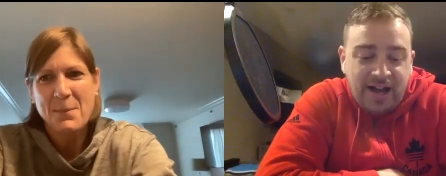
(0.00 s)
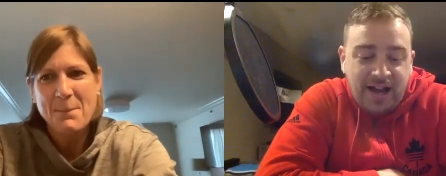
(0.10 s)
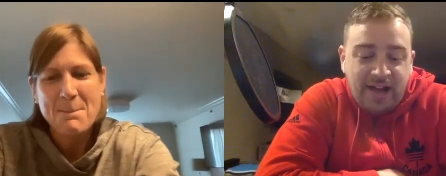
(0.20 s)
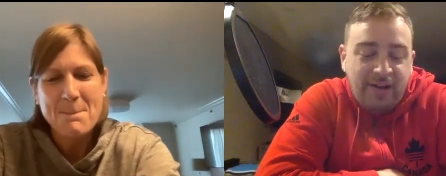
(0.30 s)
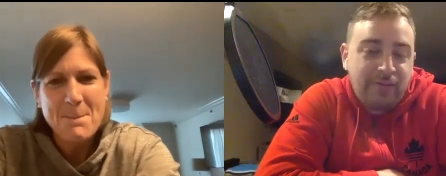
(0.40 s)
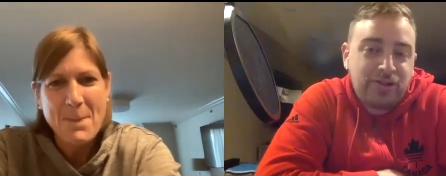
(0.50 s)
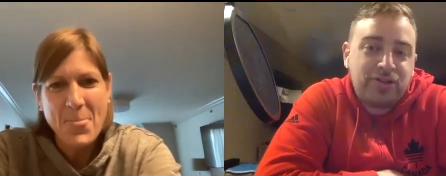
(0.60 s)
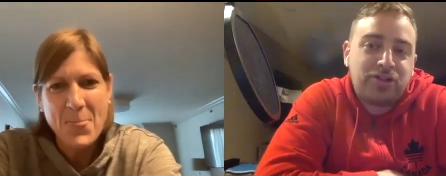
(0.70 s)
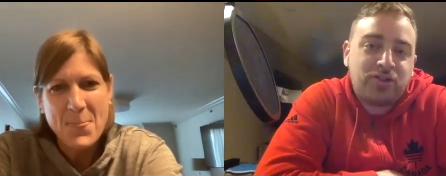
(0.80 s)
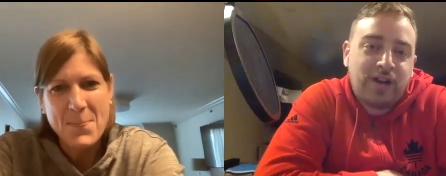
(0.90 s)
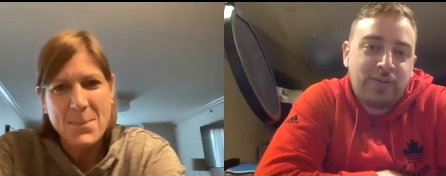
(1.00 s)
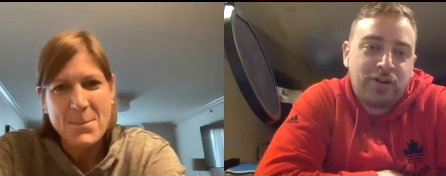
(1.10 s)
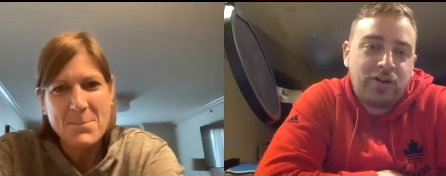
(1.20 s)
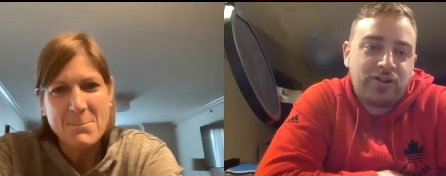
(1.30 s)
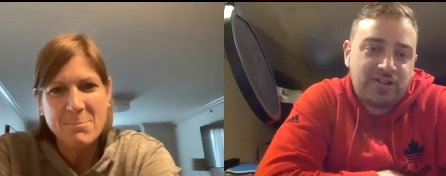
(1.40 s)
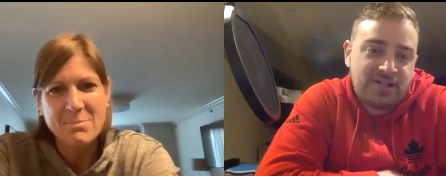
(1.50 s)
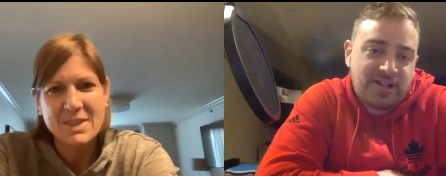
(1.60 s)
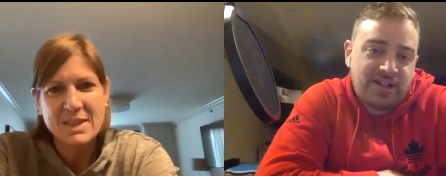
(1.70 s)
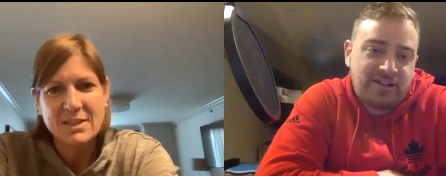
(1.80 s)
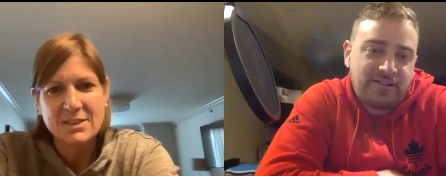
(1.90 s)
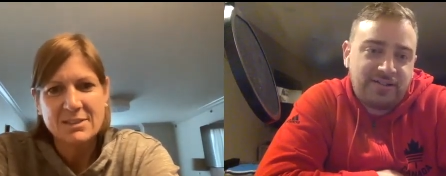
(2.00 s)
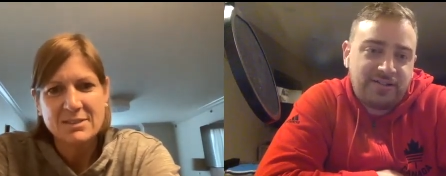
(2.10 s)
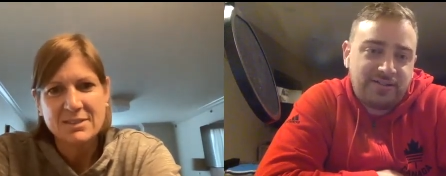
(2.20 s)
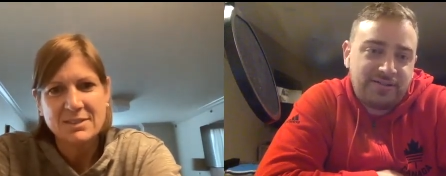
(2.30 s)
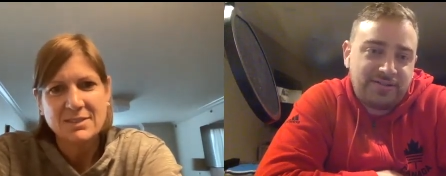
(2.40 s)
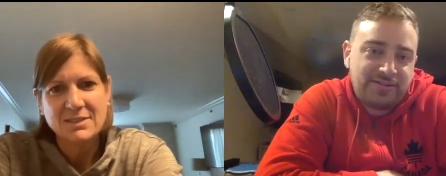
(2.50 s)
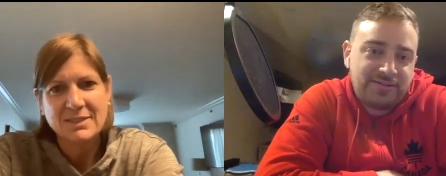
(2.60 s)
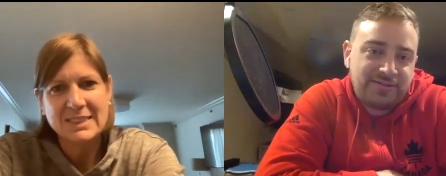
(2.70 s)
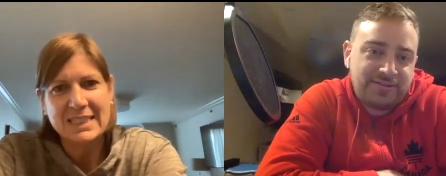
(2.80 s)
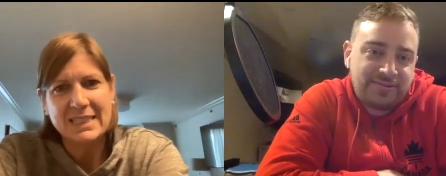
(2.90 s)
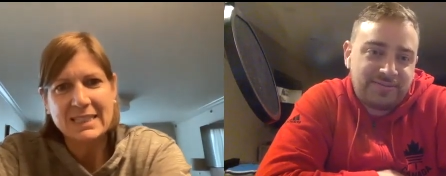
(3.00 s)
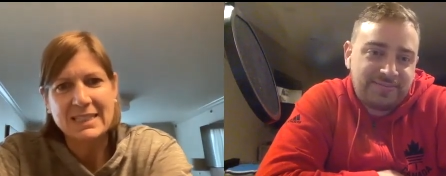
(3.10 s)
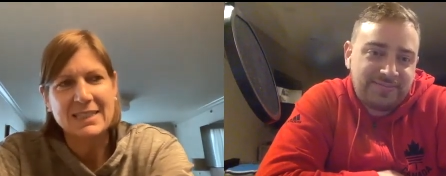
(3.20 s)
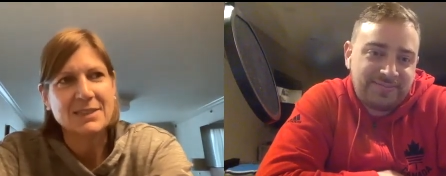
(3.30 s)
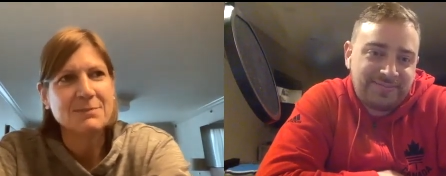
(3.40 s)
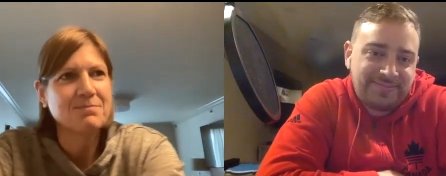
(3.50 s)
Speaker 1: how how would you describe your coaching style? Ah,